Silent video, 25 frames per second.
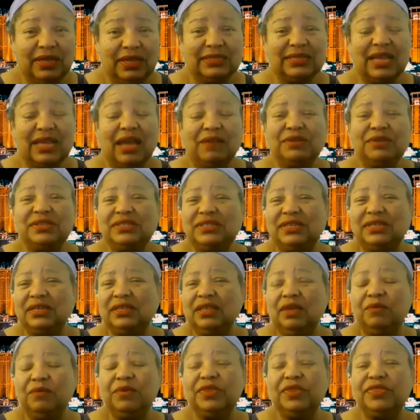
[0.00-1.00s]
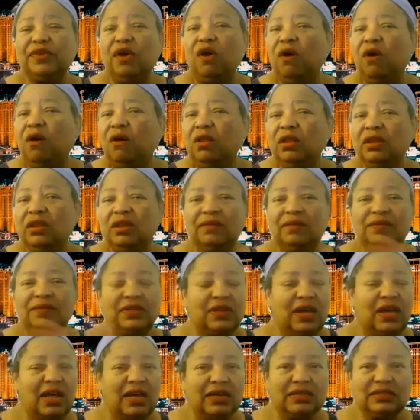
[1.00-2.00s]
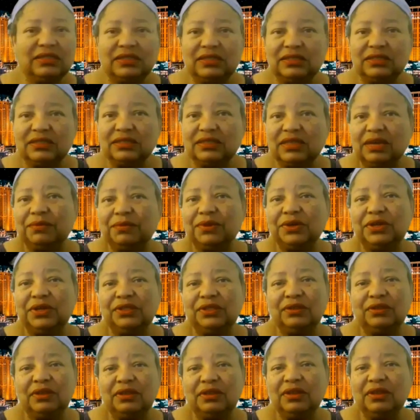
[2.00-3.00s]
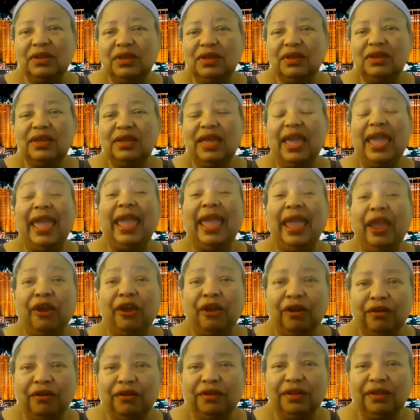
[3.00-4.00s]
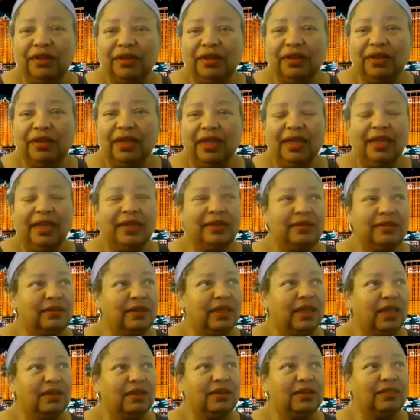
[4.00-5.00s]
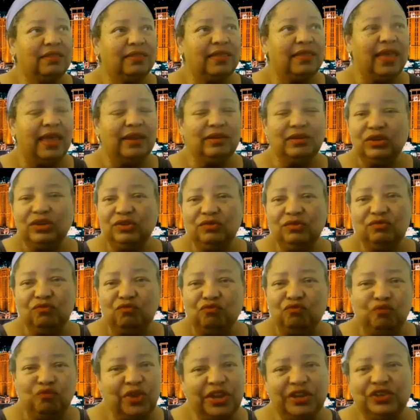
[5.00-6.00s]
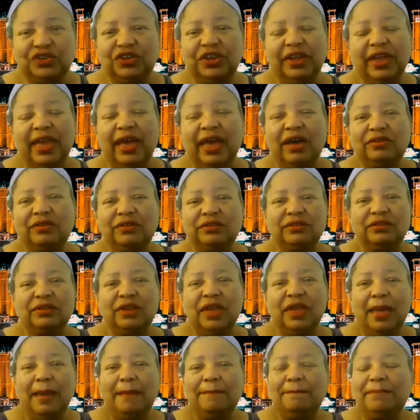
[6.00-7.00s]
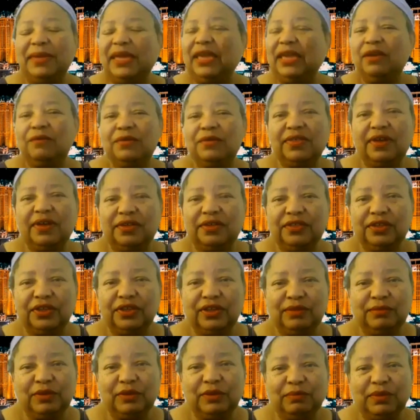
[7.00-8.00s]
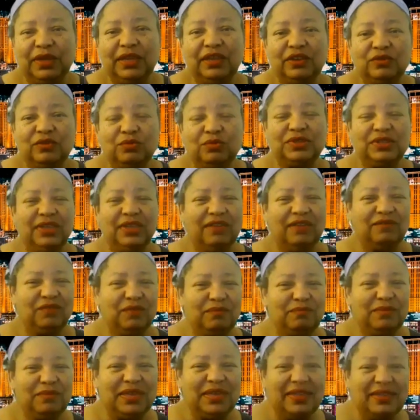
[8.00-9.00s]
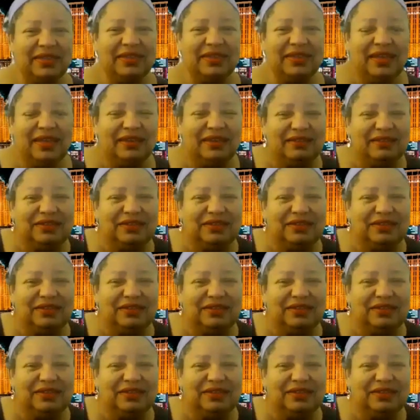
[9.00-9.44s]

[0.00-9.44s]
is I was dealing with all of the toxins that were in the air, and that reaching out and being with other human beings was giving me,